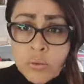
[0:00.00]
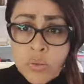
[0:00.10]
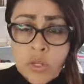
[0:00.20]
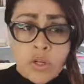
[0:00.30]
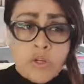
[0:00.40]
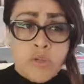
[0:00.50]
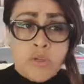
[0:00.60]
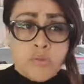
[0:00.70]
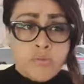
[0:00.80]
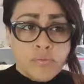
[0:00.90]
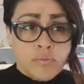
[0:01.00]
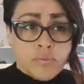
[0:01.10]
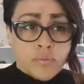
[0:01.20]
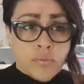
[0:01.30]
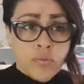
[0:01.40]
Because
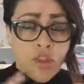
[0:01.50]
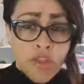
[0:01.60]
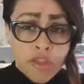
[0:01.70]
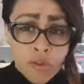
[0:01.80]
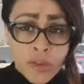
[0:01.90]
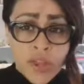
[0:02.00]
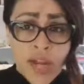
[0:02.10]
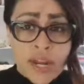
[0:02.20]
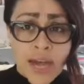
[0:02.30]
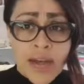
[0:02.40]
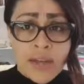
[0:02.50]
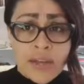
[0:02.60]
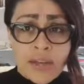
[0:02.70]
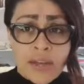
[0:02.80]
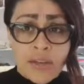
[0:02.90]
through that lack,
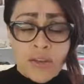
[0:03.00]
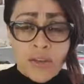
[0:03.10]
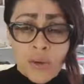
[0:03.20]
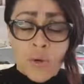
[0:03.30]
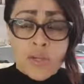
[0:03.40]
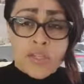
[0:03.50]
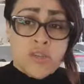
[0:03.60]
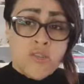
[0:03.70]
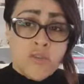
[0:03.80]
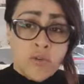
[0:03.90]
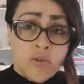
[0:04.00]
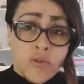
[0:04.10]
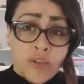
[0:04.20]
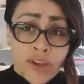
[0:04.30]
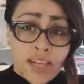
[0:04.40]
you wanted to feel
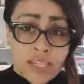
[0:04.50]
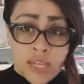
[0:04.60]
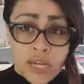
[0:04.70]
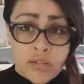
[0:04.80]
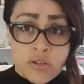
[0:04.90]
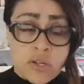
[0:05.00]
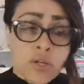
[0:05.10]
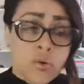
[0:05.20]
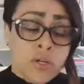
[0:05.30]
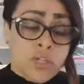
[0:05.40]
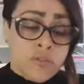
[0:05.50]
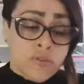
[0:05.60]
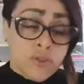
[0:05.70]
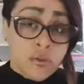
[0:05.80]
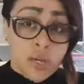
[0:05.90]
validated. You wanted to
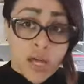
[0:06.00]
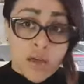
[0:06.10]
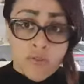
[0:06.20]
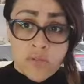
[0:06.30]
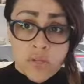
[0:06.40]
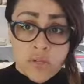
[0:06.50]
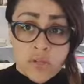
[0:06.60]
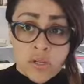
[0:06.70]
feel loved.